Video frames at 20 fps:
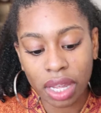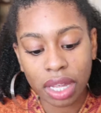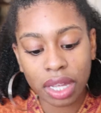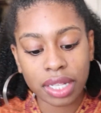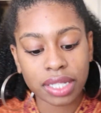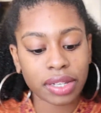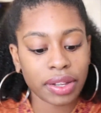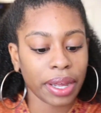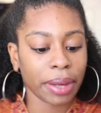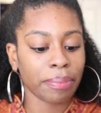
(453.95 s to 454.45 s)

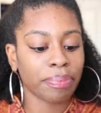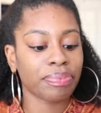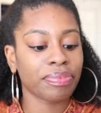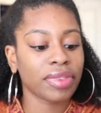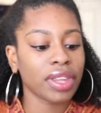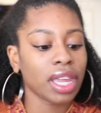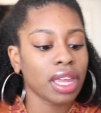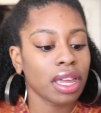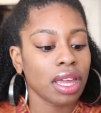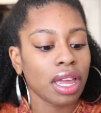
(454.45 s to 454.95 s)
So yeah.
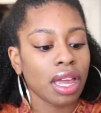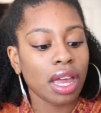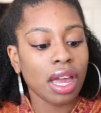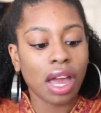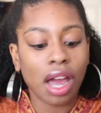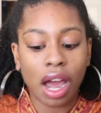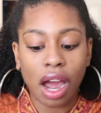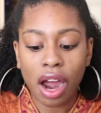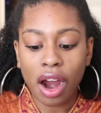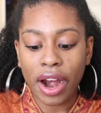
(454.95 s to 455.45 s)

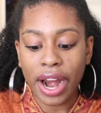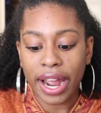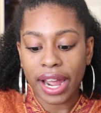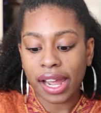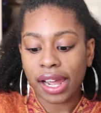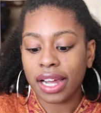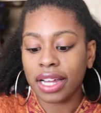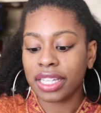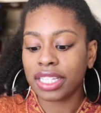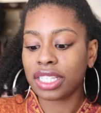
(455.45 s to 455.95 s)
All right,
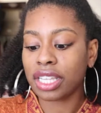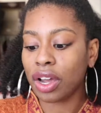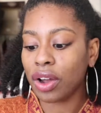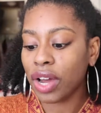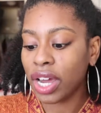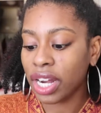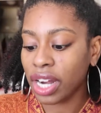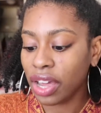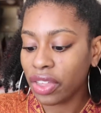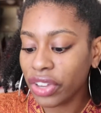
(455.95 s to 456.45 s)
so
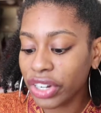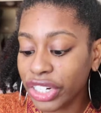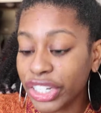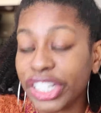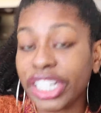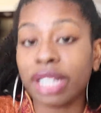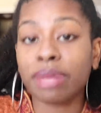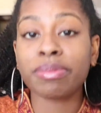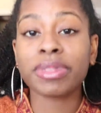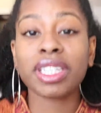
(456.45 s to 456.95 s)
another
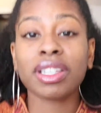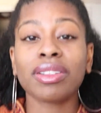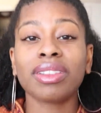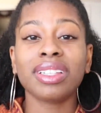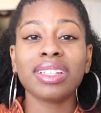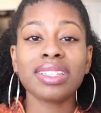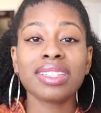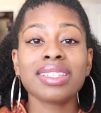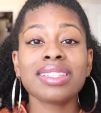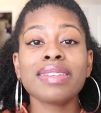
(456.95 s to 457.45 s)
gem. So
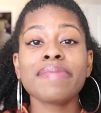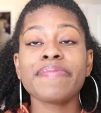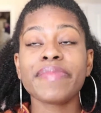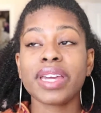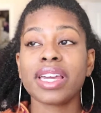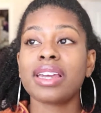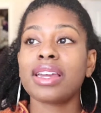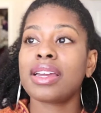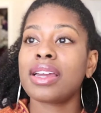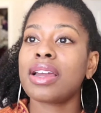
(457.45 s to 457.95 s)
this, to
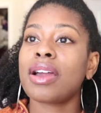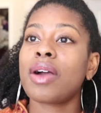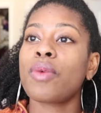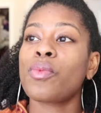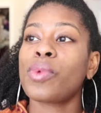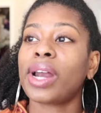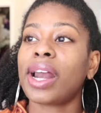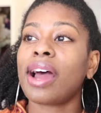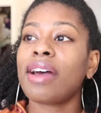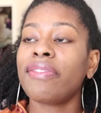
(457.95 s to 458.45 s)
me,
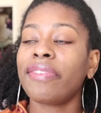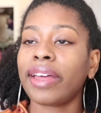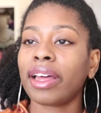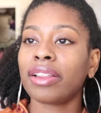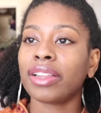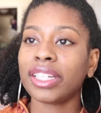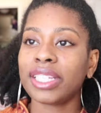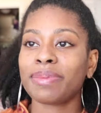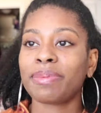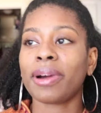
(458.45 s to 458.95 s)
when I
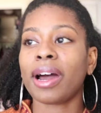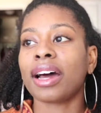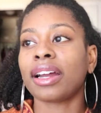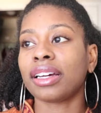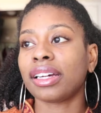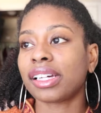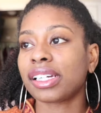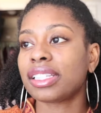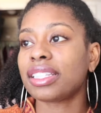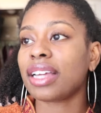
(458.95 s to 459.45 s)
found this
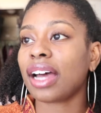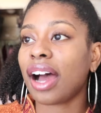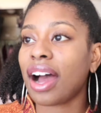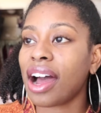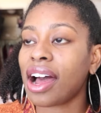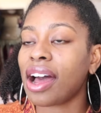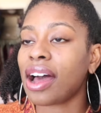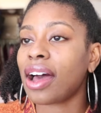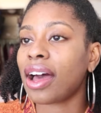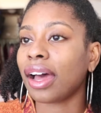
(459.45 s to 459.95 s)
product,
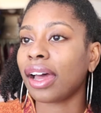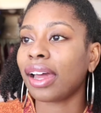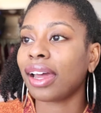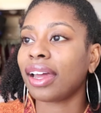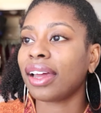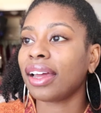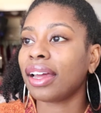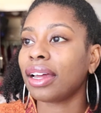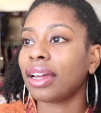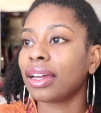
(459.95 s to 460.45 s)

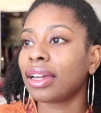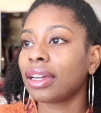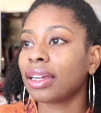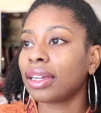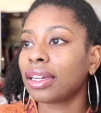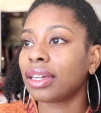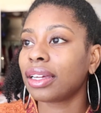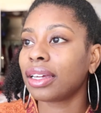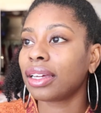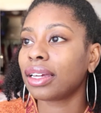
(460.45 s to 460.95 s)
I
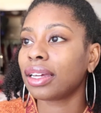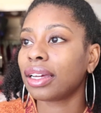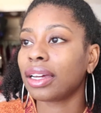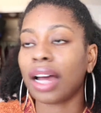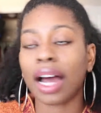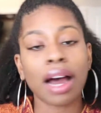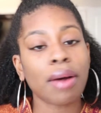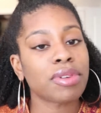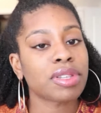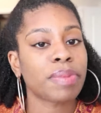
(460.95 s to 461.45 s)

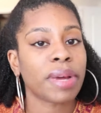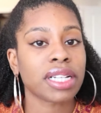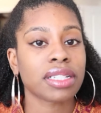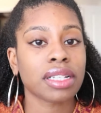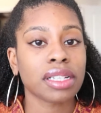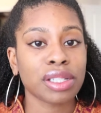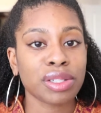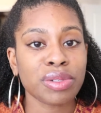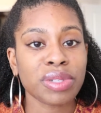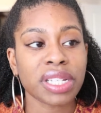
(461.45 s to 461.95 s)
was about
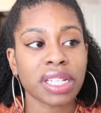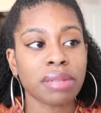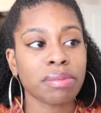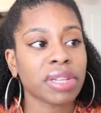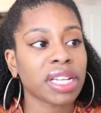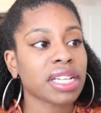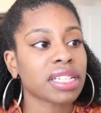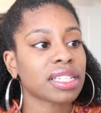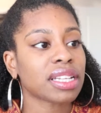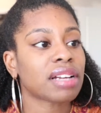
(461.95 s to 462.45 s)
to lose it,
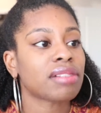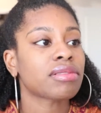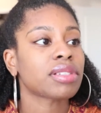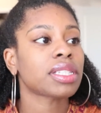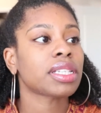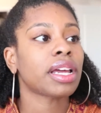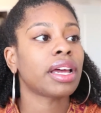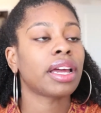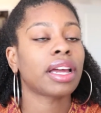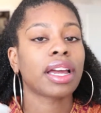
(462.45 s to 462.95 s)
because I
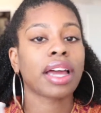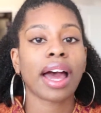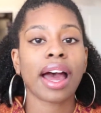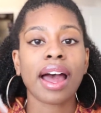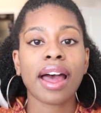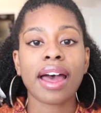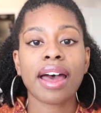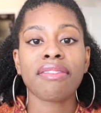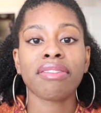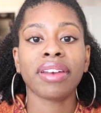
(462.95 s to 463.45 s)
was like,
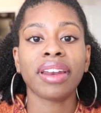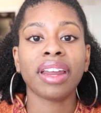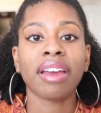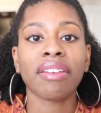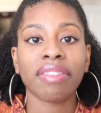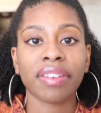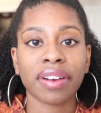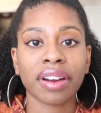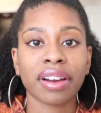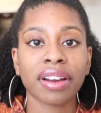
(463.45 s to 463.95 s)
I have
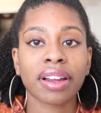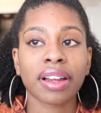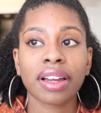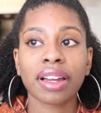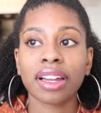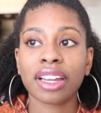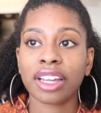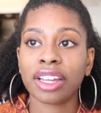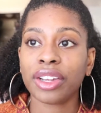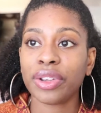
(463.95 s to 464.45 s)
never
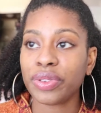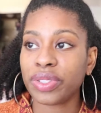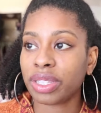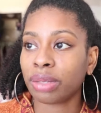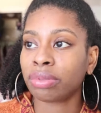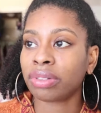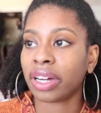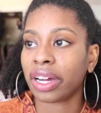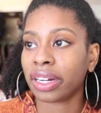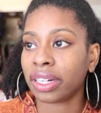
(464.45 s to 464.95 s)
used a
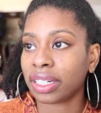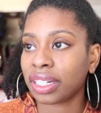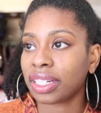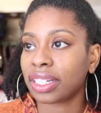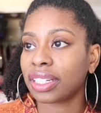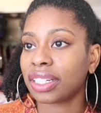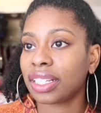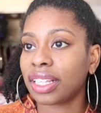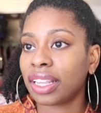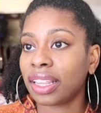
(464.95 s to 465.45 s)

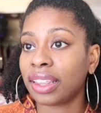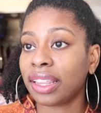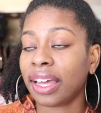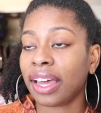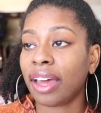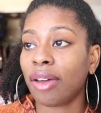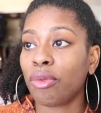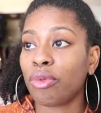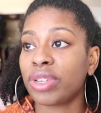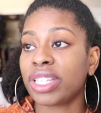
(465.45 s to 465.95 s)
product
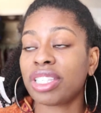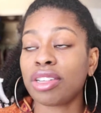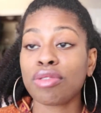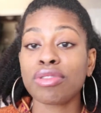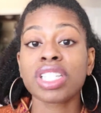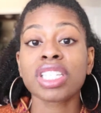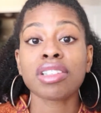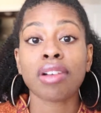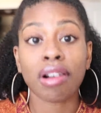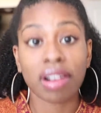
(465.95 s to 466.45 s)
that was so
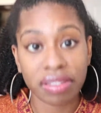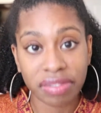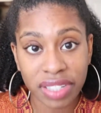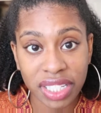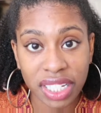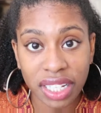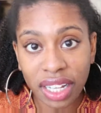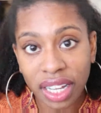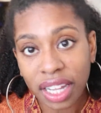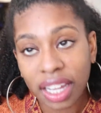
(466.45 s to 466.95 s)
soft,